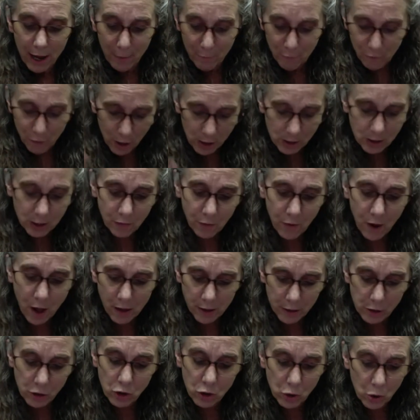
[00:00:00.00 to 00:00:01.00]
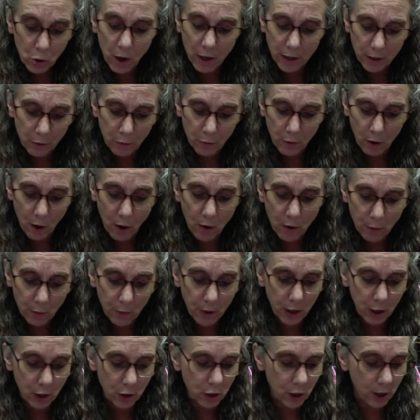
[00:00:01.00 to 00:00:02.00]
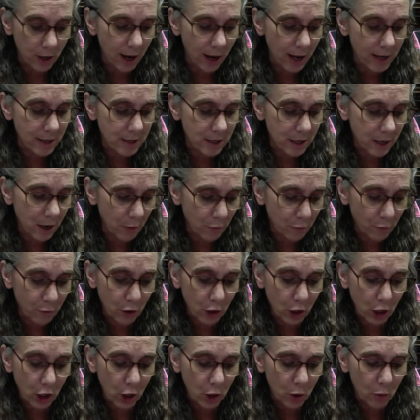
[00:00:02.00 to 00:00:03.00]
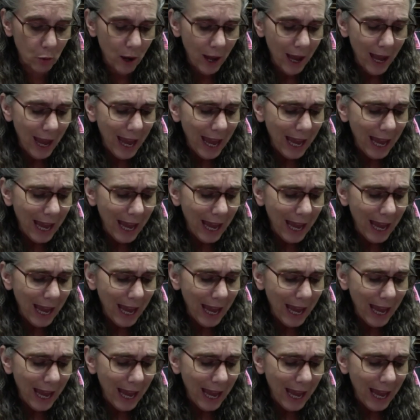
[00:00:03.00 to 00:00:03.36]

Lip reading: first of all, is joining Rotary a good idea for you?